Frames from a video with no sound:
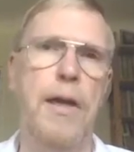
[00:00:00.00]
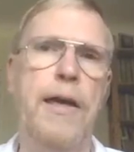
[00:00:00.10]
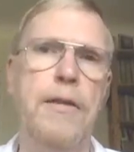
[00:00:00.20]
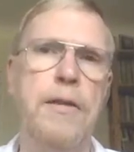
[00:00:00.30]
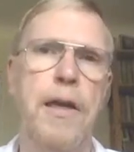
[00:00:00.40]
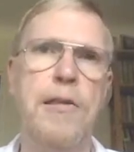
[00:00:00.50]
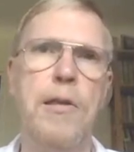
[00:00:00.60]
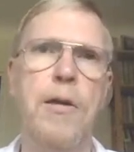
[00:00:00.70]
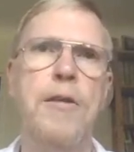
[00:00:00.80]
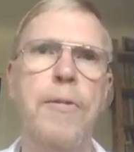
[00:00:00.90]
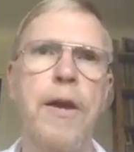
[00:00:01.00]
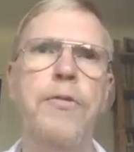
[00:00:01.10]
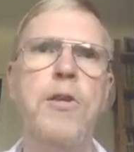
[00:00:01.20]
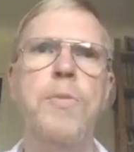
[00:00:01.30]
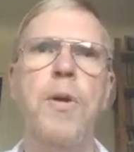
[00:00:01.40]
And as long as we
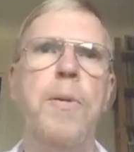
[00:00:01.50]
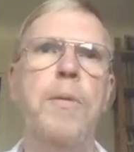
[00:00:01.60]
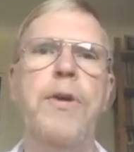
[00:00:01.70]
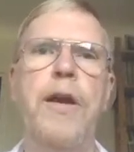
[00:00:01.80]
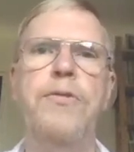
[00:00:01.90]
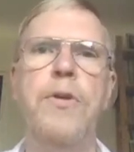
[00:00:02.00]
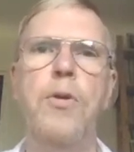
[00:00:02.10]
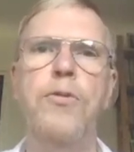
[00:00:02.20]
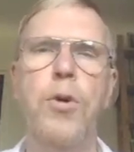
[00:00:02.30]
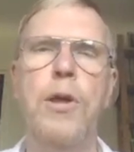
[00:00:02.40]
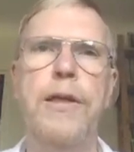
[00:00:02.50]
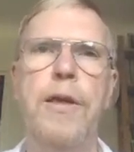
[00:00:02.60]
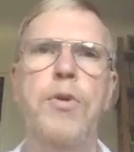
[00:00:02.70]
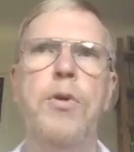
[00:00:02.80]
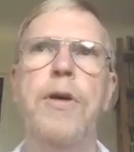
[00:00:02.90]
have this problem, we have no full
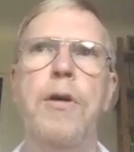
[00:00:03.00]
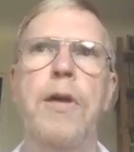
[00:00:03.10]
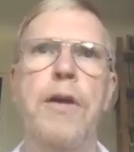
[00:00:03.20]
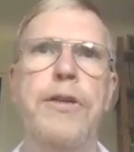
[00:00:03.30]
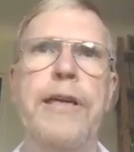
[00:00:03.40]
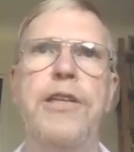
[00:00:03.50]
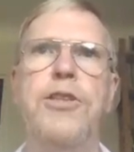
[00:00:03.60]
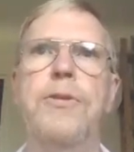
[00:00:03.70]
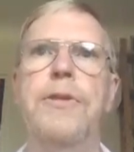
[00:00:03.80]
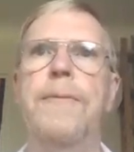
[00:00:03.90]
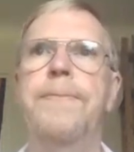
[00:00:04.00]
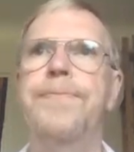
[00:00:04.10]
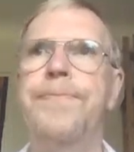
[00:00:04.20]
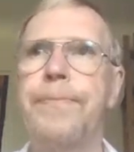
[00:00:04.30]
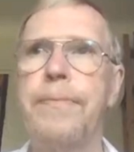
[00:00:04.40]
EMU, we only have a cash union.
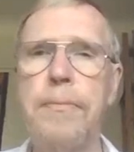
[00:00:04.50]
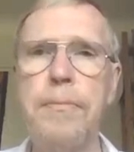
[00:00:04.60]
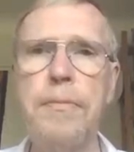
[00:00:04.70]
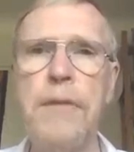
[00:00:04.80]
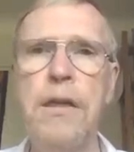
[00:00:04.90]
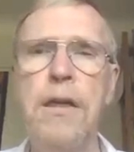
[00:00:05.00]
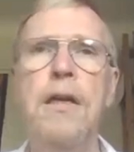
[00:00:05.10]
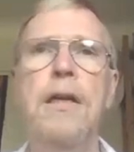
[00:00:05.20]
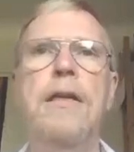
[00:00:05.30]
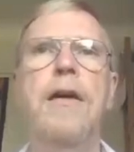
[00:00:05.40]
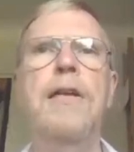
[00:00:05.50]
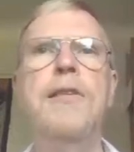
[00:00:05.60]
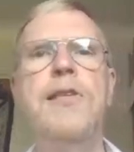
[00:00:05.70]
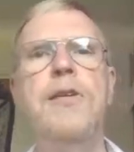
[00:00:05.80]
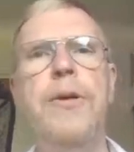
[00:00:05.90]
Now
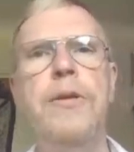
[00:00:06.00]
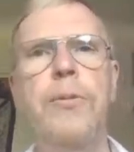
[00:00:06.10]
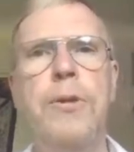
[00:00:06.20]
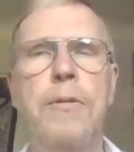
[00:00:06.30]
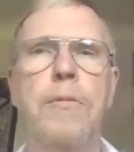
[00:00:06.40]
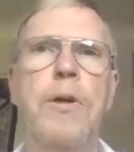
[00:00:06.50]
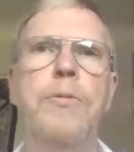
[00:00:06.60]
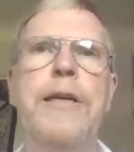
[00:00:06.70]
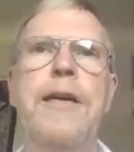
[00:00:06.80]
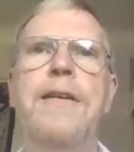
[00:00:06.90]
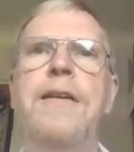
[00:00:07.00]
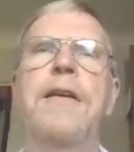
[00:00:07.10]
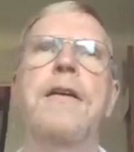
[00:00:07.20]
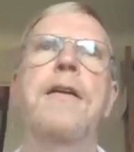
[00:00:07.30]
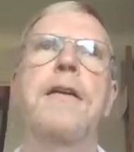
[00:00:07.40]
let's see what we can
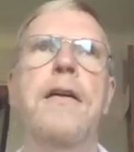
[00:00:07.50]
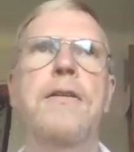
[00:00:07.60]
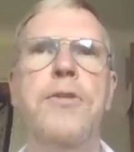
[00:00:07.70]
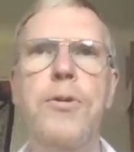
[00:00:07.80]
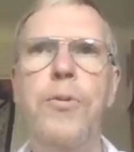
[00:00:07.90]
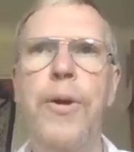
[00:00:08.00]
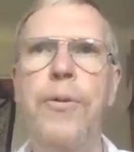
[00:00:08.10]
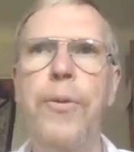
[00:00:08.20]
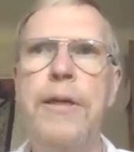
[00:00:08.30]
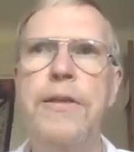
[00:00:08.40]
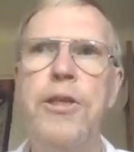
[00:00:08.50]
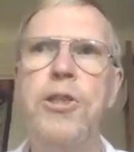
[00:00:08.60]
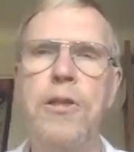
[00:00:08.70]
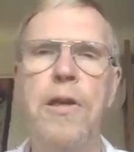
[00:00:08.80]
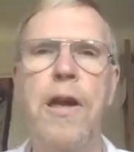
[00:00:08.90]
do when we
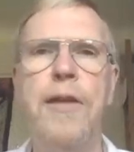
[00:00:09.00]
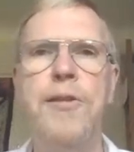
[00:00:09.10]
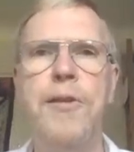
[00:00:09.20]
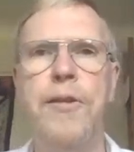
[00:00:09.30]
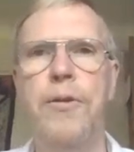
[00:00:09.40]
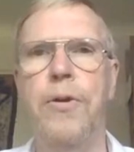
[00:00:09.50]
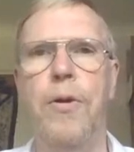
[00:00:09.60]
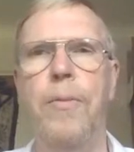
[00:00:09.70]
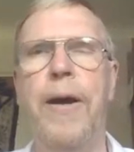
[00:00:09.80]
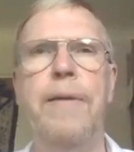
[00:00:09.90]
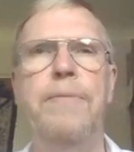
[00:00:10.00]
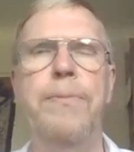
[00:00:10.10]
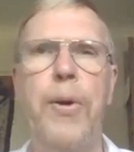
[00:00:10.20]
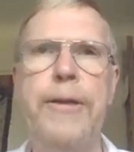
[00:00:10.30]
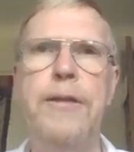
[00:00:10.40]
digitalize the euro. My
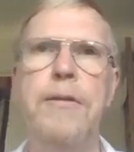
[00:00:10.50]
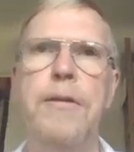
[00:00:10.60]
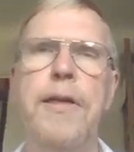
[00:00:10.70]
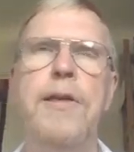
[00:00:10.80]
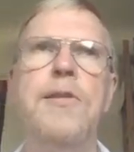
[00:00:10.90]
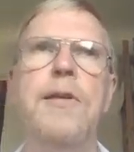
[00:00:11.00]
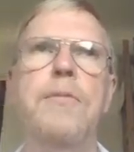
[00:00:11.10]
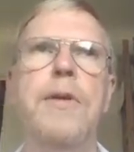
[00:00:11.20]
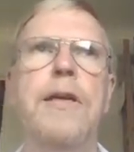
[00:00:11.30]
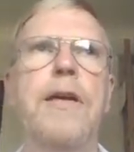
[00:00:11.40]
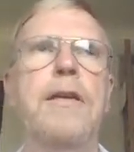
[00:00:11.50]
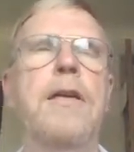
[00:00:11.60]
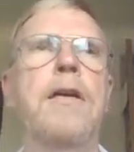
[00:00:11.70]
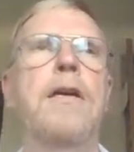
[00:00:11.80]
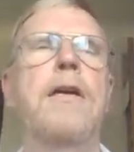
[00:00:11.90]
point is that we can